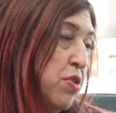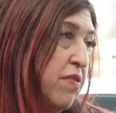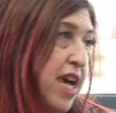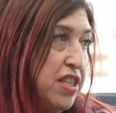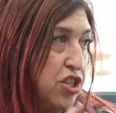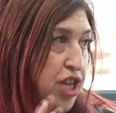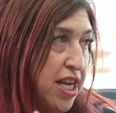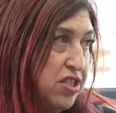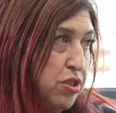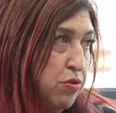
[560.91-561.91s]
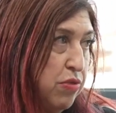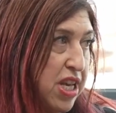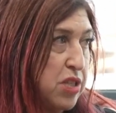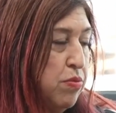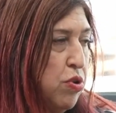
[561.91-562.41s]
So I've had the chance to
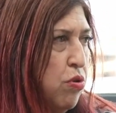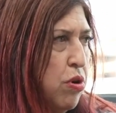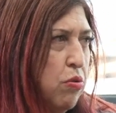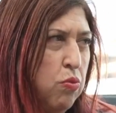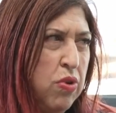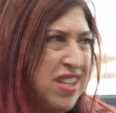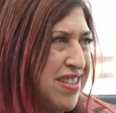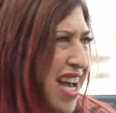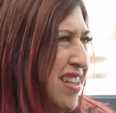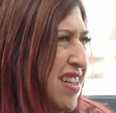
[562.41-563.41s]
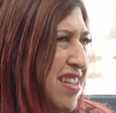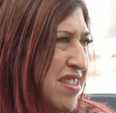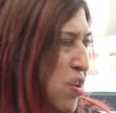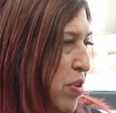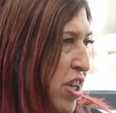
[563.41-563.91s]
explore what exactly
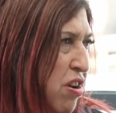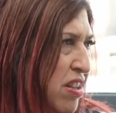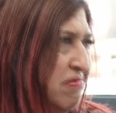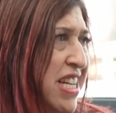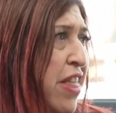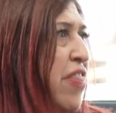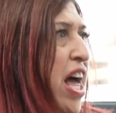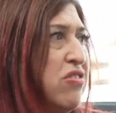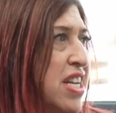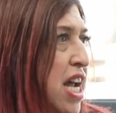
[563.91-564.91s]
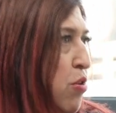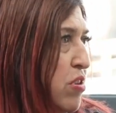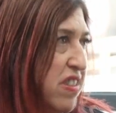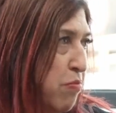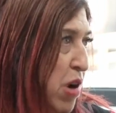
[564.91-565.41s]
is going on yeah. 10,000
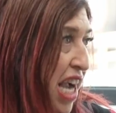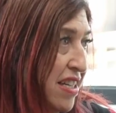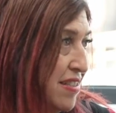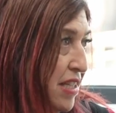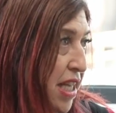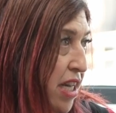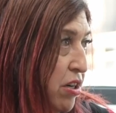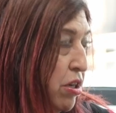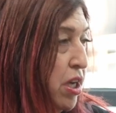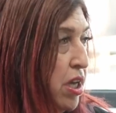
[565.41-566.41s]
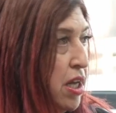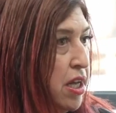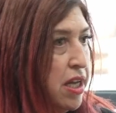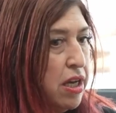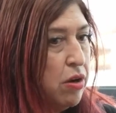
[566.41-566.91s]
hours of practice later.
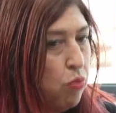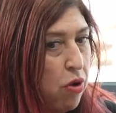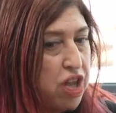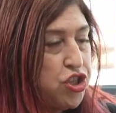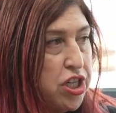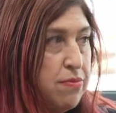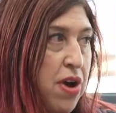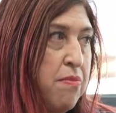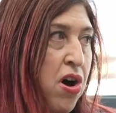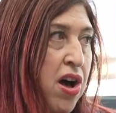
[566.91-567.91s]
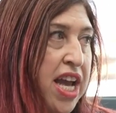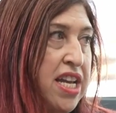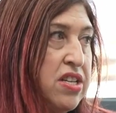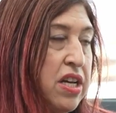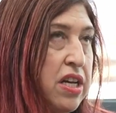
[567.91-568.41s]
Yeah. Watching my
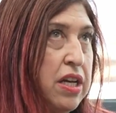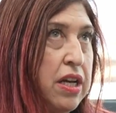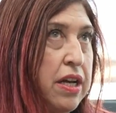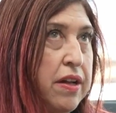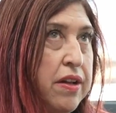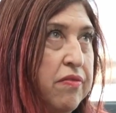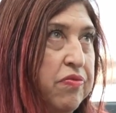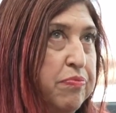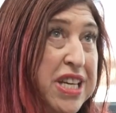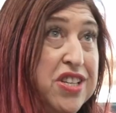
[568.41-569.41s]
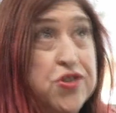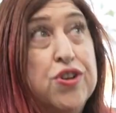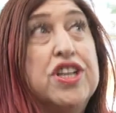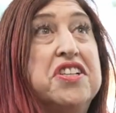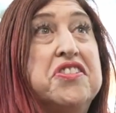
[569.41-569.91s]
mind be a
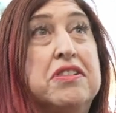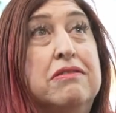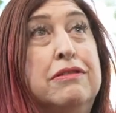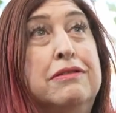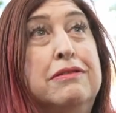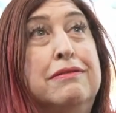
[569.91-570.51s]
circus.